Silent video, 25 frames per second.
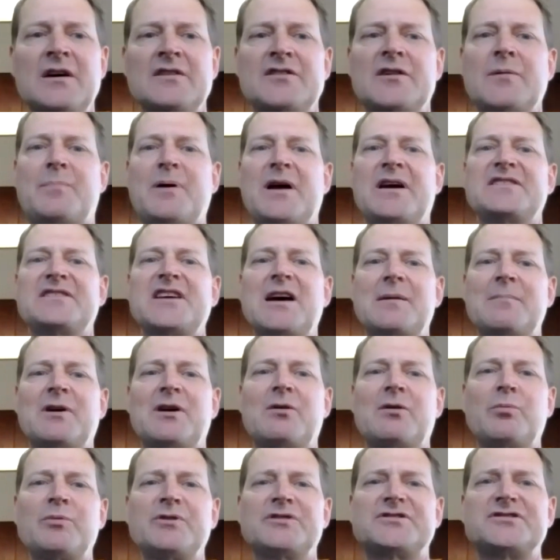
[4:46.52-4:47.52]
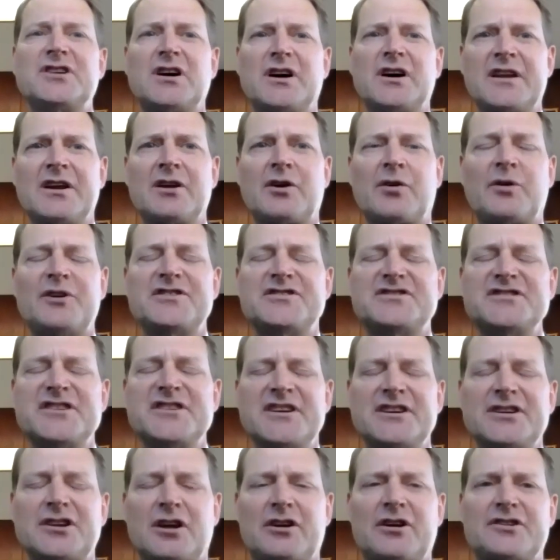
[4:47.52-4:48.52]
the pandemic, when we saw an increased
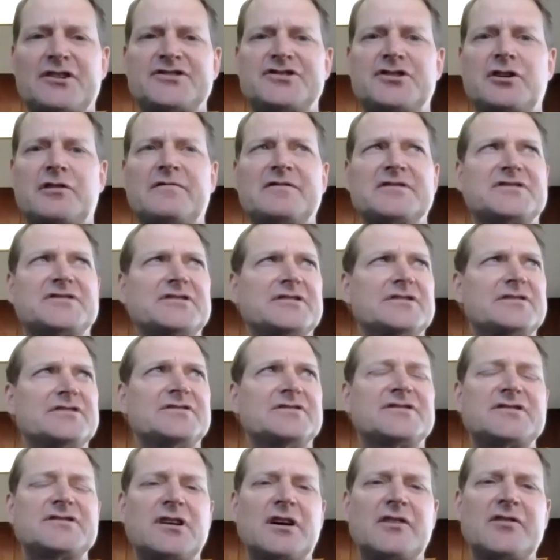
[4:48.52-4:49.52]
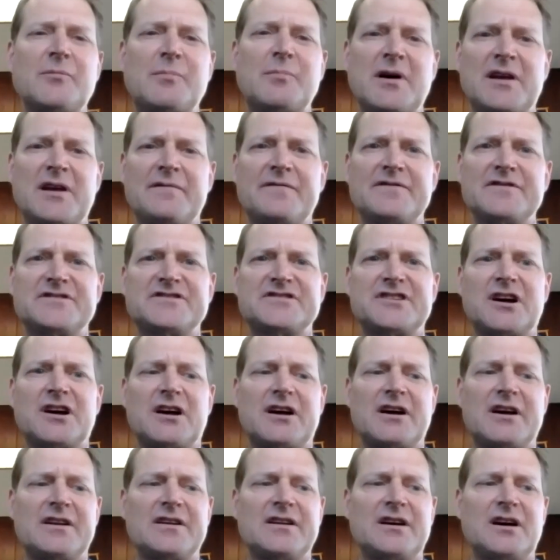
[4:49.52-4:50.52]
need on our services on the benefit
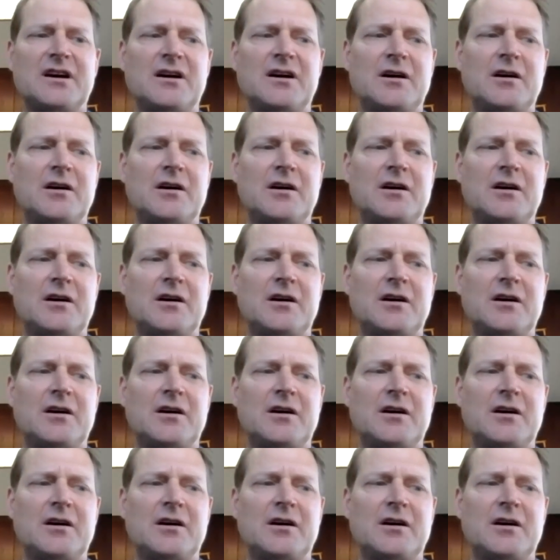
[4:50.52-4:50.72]
side,